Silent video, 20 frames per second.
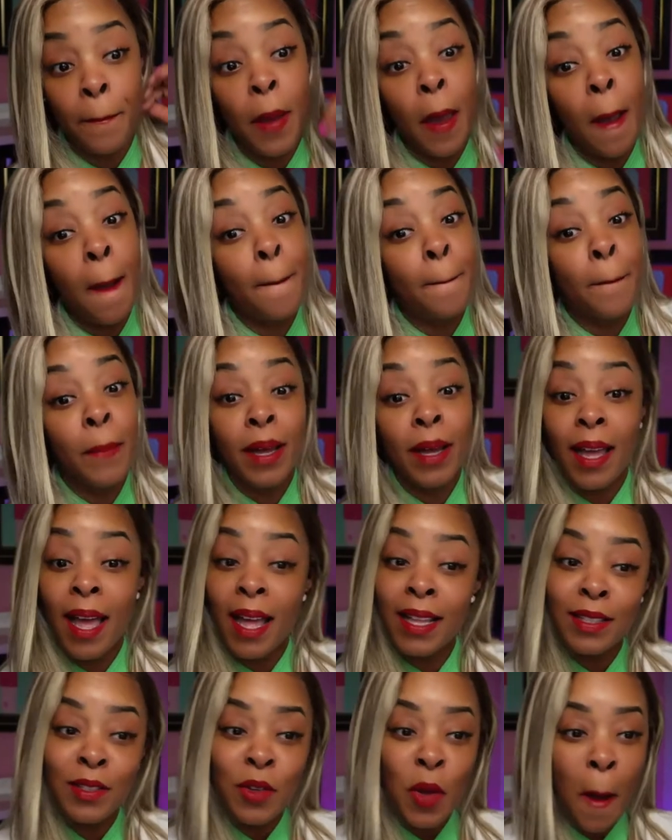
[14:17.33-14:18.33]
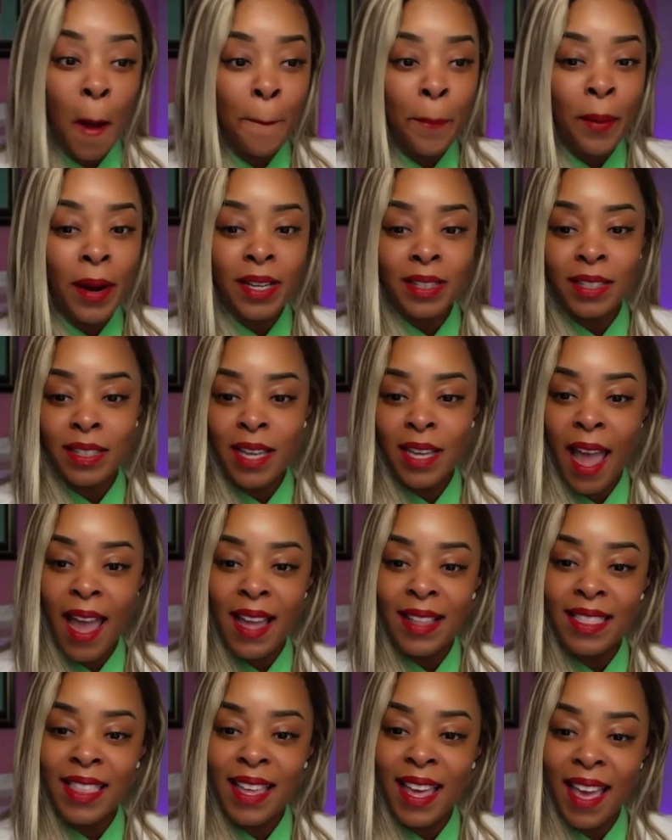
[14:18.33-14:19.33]
But I do
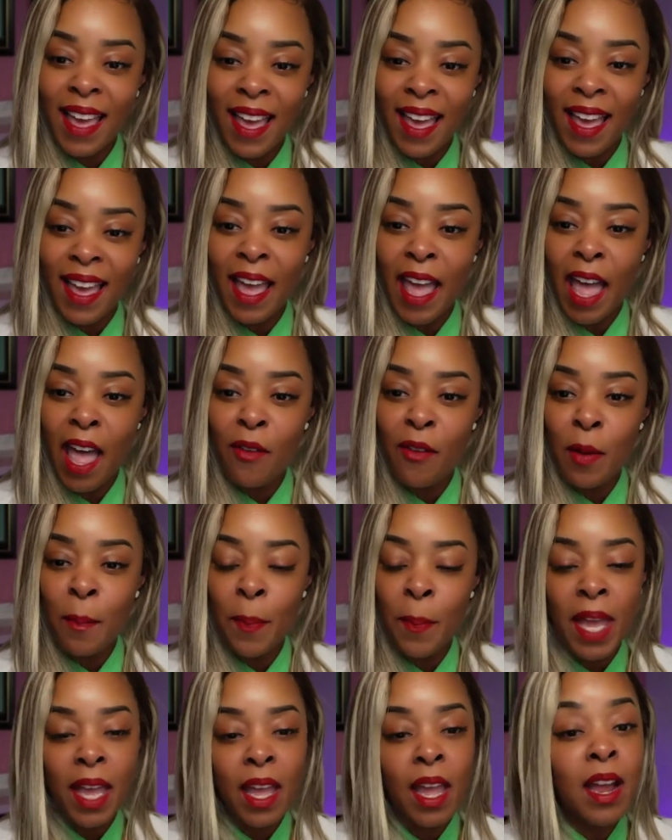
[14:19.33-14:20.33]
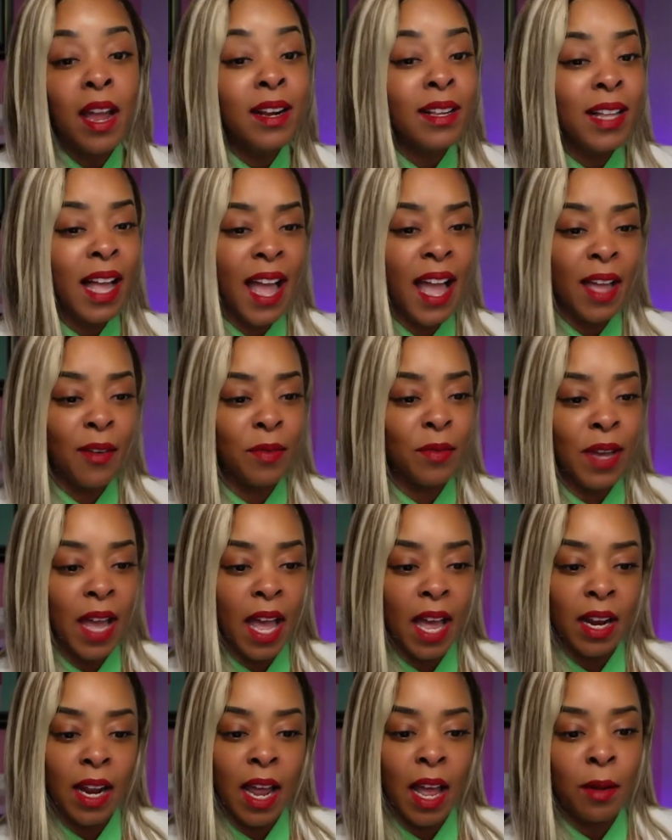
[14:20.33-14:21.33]
appreciate that, LVP. I haven't
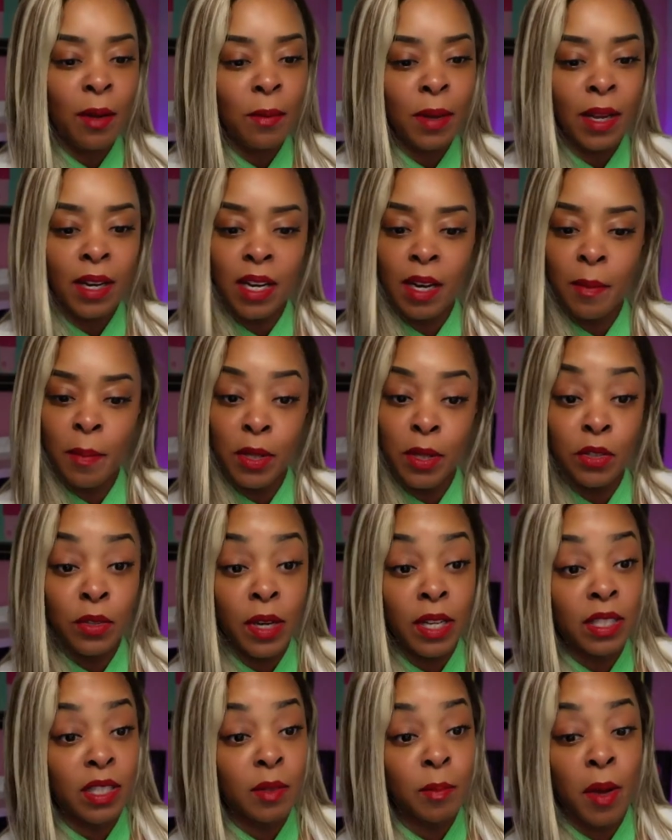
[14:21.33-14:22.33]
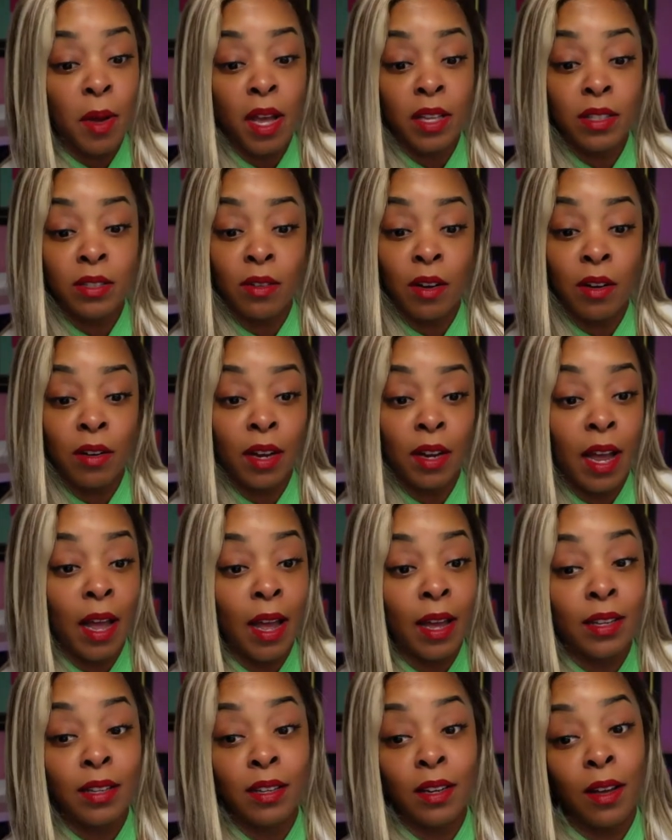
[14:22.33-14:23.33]
got I, I need to put you as a sponsor on y'all.
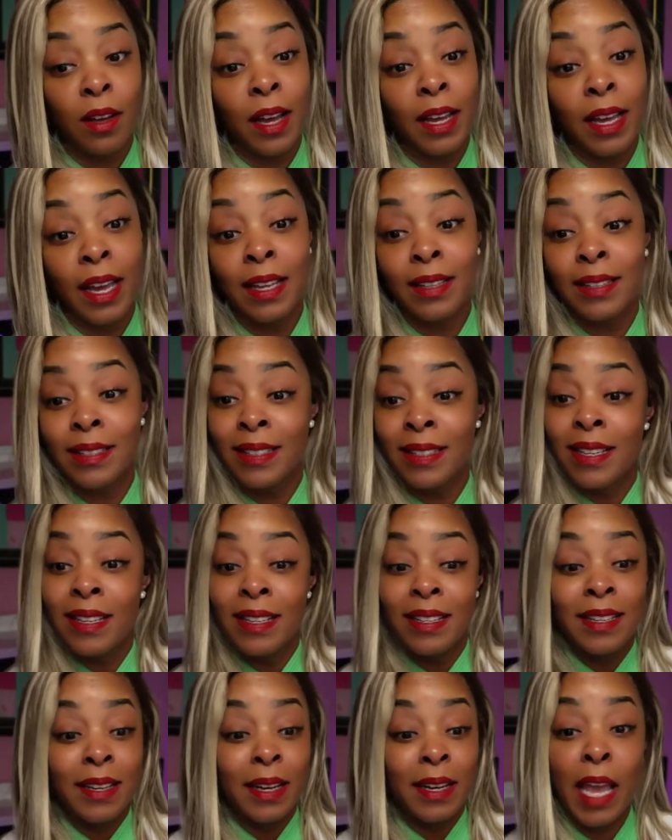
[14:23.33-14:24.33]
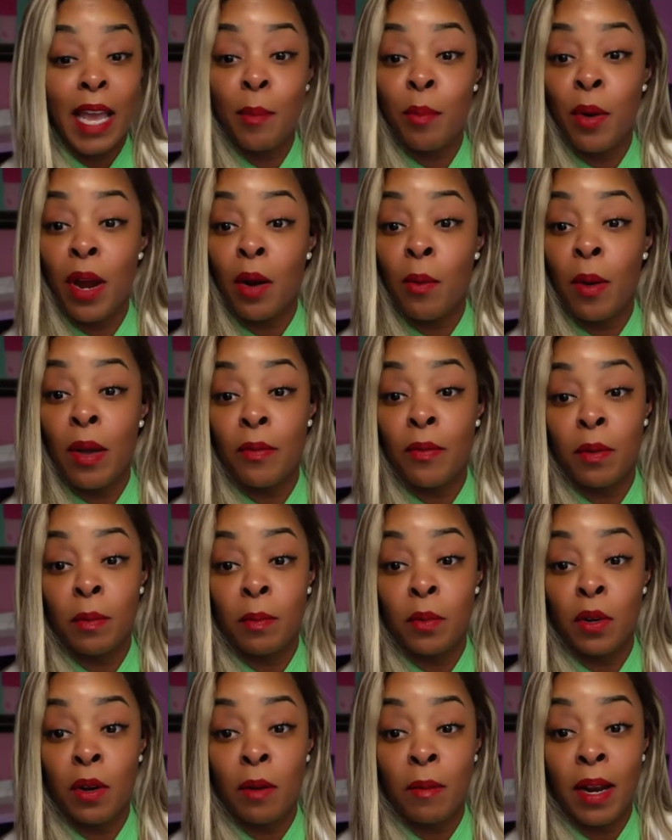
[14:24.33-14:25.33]
You know, I can't can't break away from what I'm
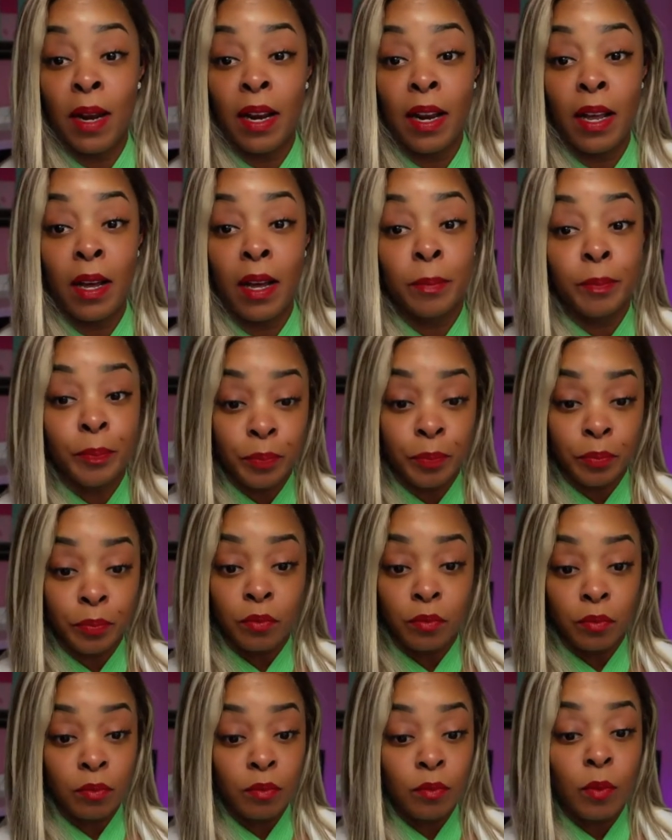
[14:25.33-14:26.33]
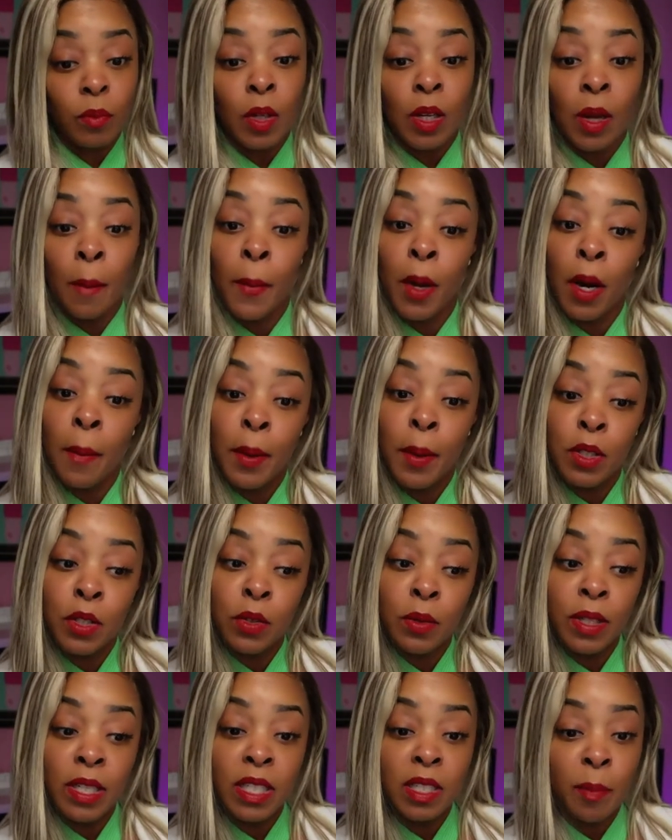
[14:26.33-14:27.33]
doing right now. I'm gonna put you
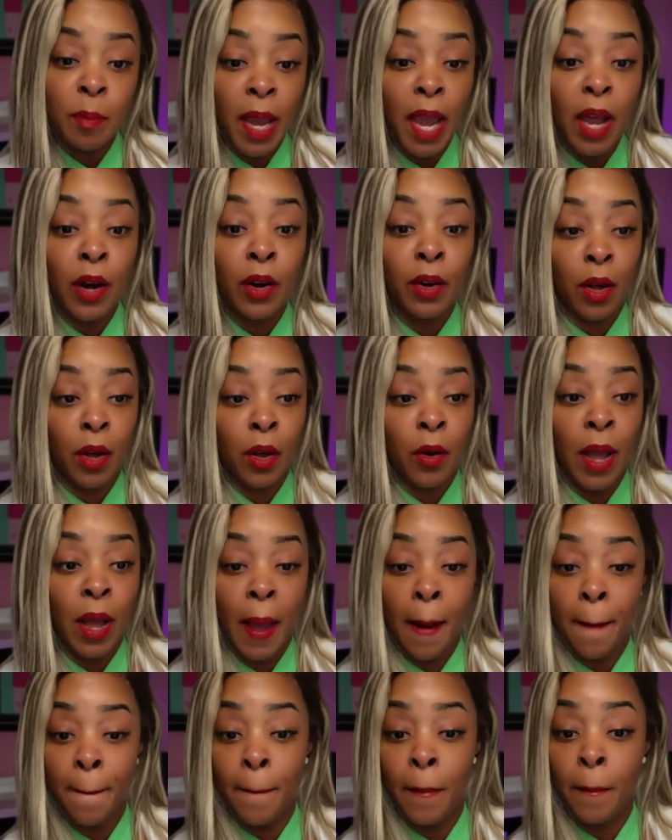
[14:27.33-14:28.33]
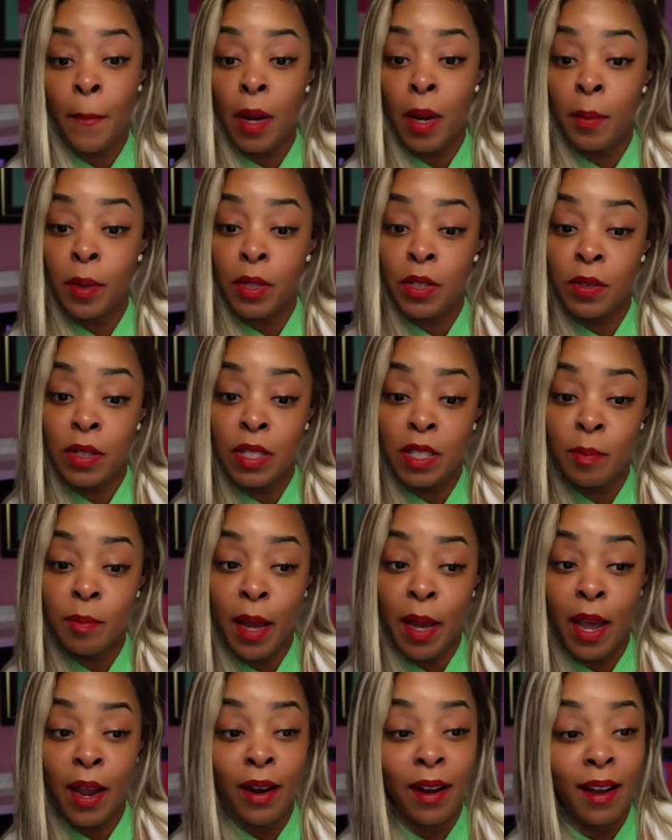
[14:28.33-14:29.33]
in this banner. Okay. I'm gonna put you in this
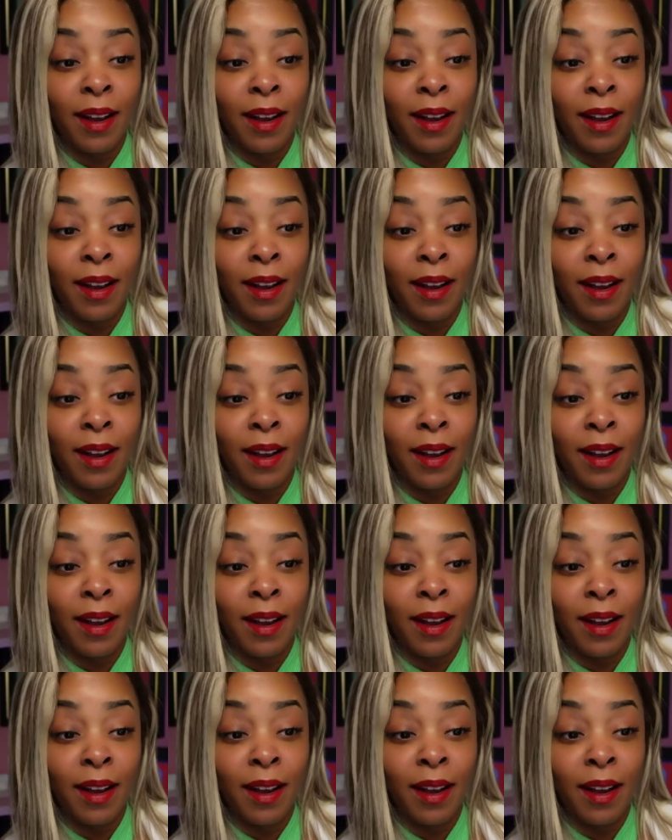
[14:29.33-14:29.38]
banner.